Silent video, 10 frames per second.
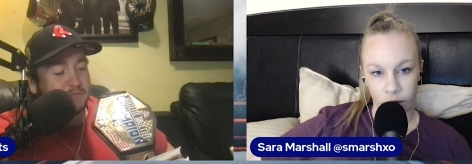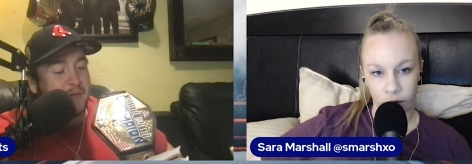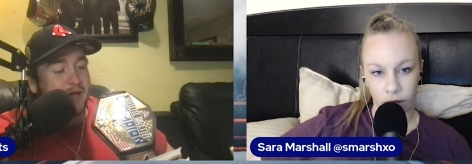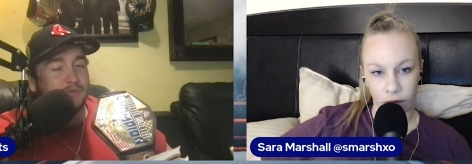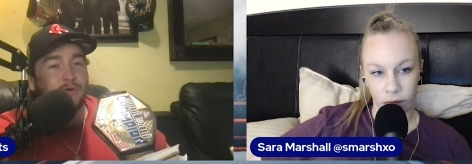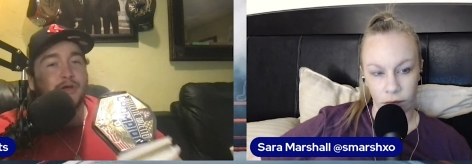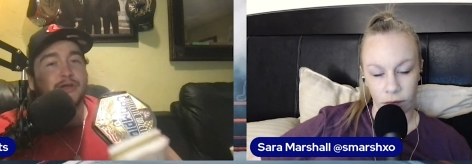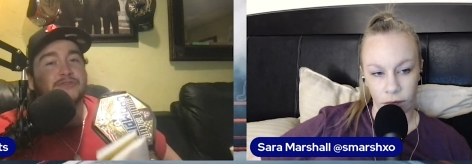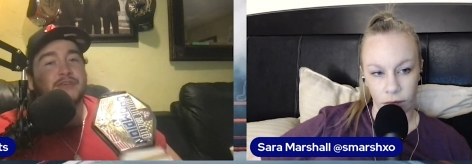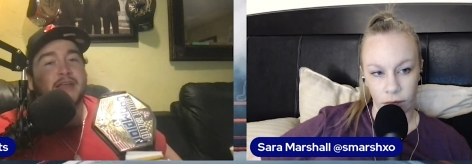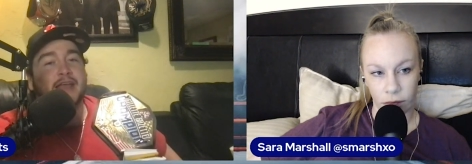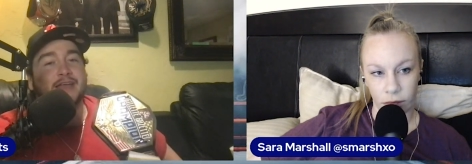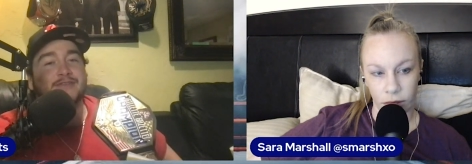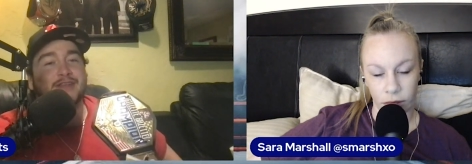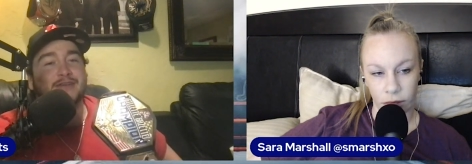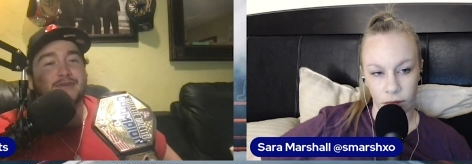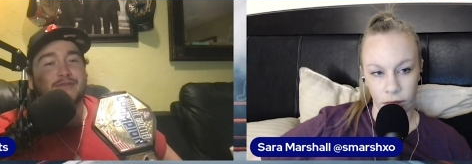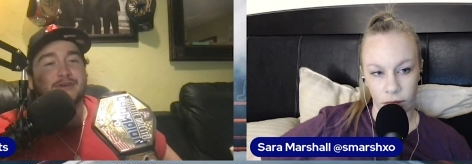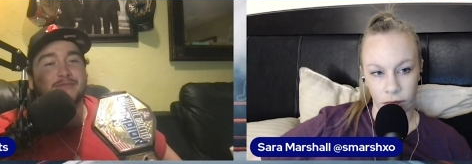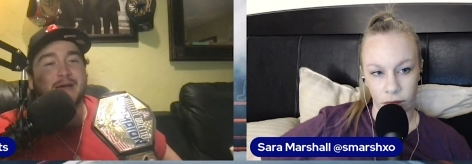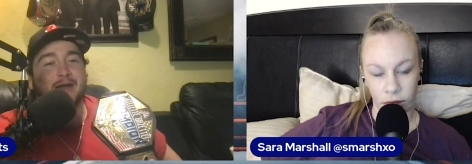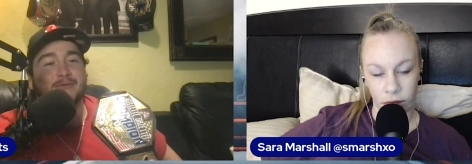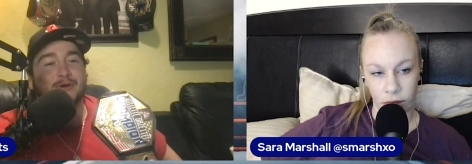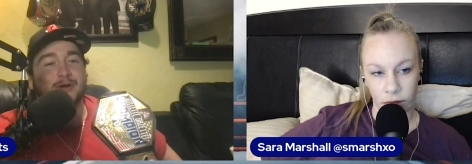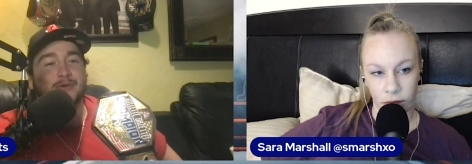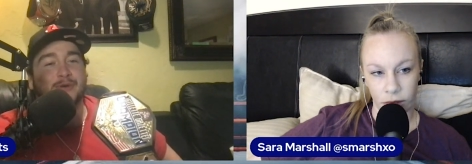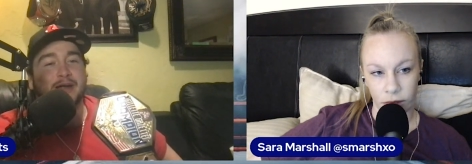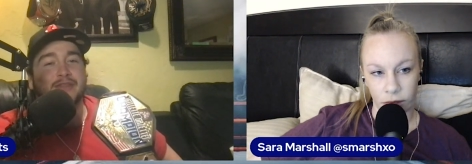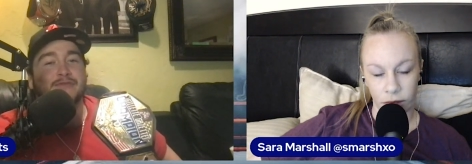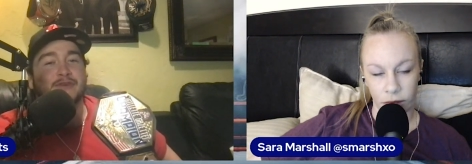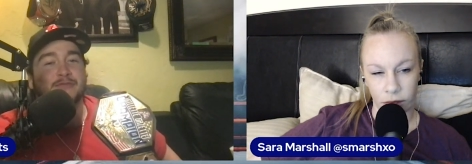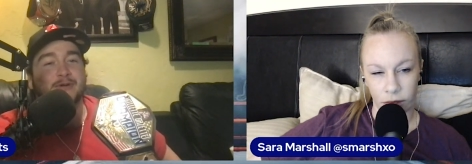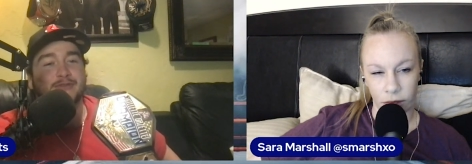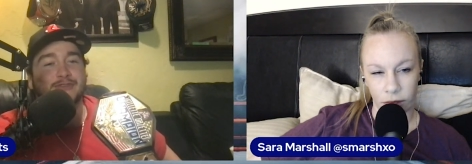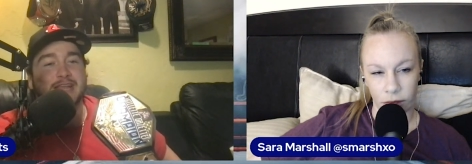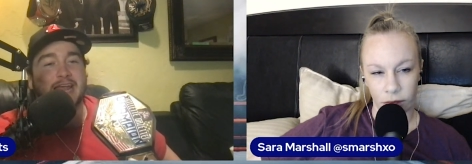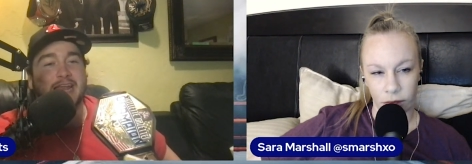Speaker 1: battle royal. T N A did a reverse battle royal where the first person to get